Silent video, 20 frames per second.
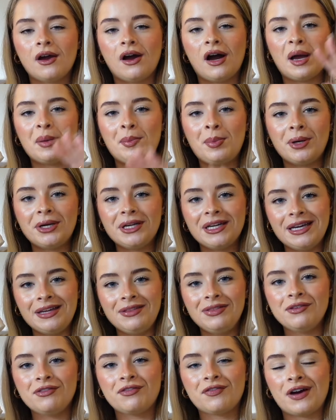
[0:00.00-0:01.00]
I put it
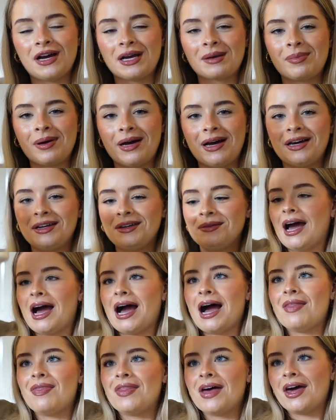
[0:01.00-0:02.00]
in the frying pan,
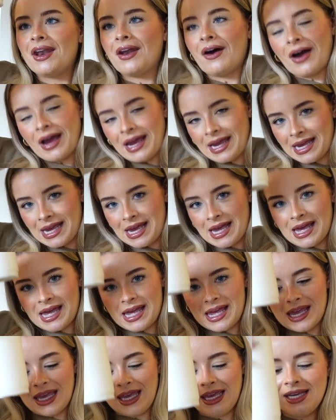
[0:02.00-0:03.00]
and then I
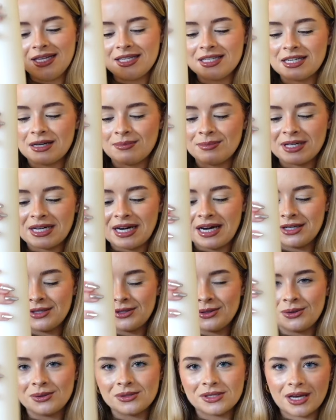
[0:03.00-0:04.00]
heated up the
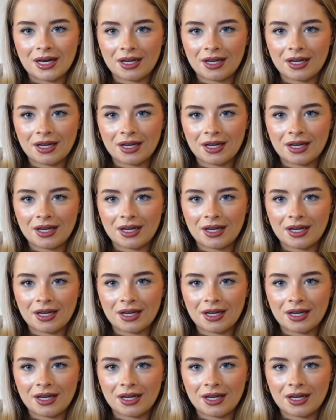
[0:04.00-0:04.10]
candles,